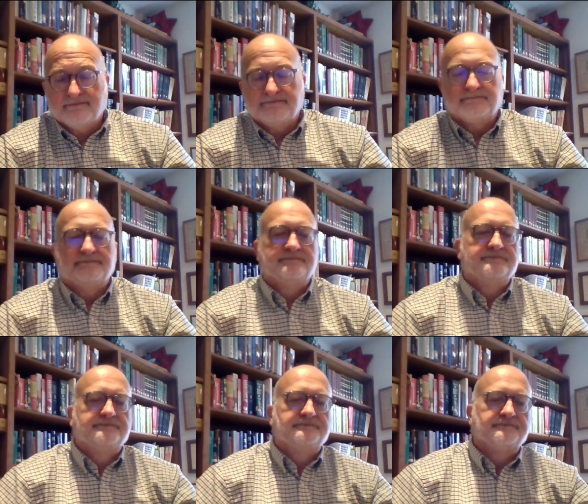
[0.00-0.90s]

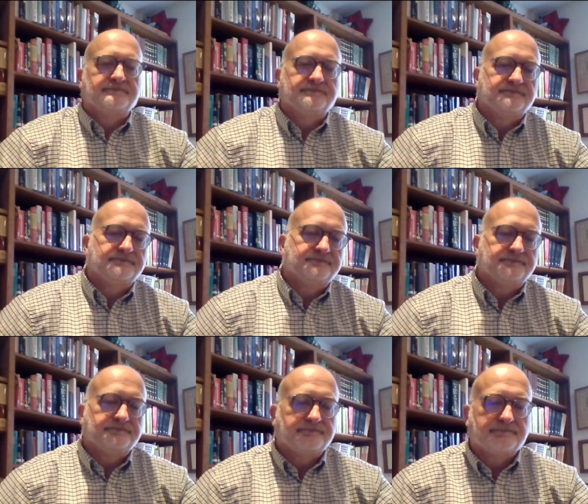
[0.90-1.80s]

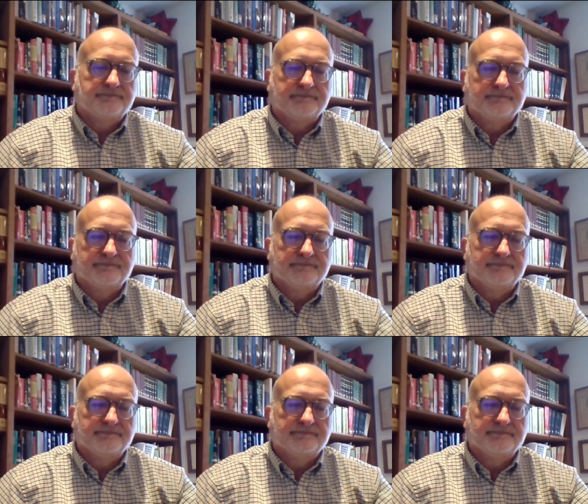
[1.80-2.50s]
Nothing is said.